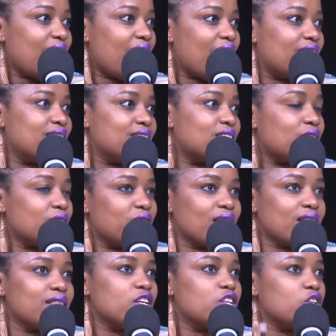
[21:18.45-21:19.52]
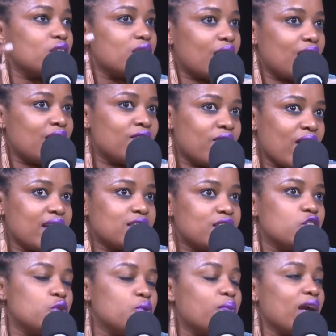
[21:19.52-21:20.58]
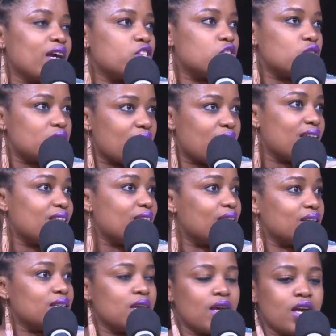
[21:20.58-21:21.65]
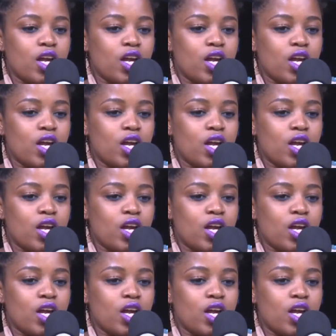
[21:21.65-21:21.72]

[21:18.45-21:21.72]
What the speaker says: And the fact that they invited you back to say that,